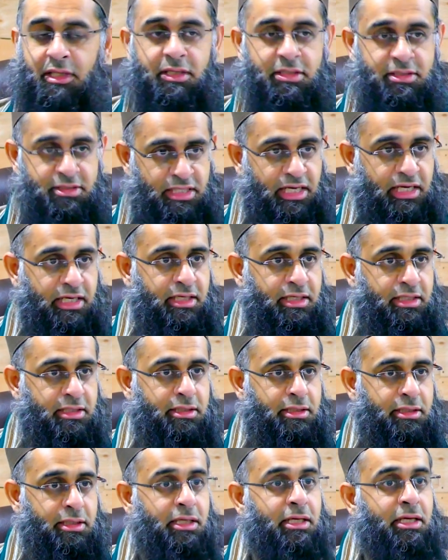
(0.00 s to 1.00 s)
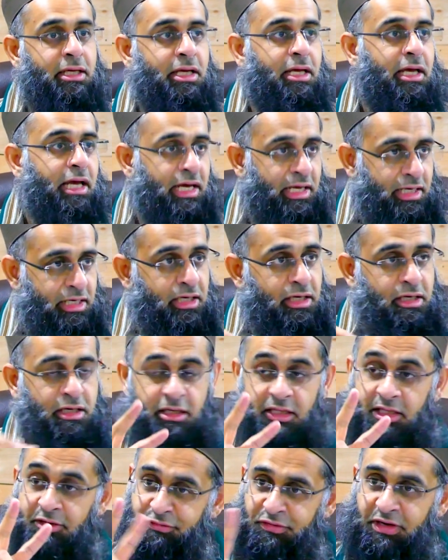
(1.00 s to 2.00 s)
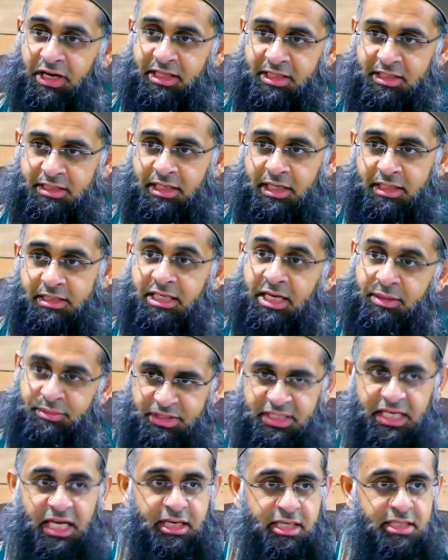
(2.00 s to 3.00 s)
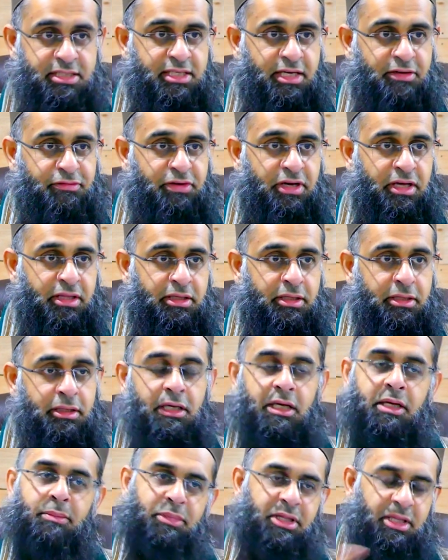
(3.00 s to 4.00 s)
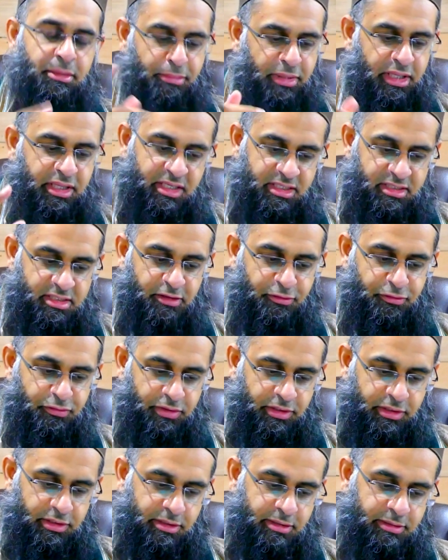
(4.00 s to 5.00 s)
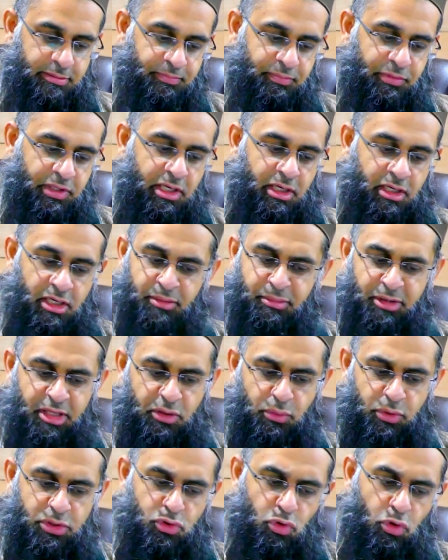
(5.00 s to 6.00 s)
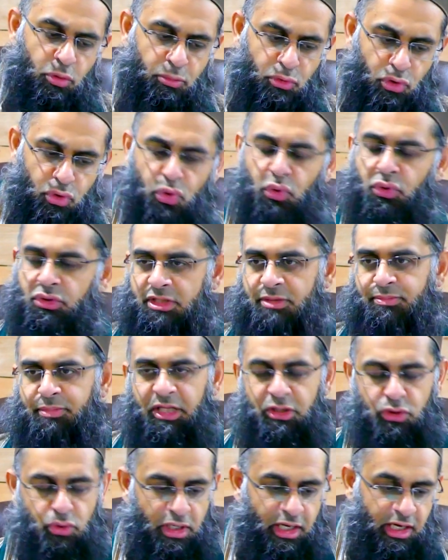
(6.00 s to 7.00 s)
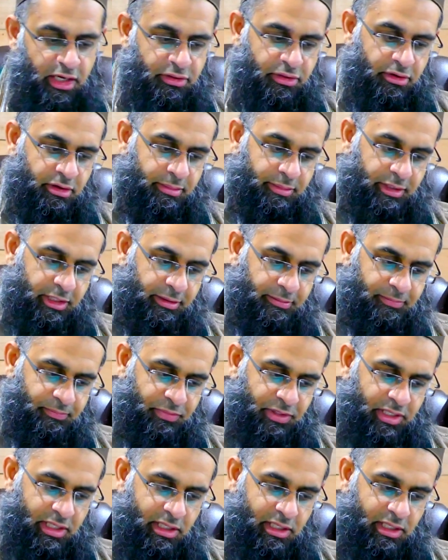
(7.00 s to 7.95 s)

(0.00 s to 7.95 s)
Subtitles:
Sa'id and her, the fathers are the same. Zayd is their father, but the mother is different. Her mother was Umm Kurz bint al-Hadrami.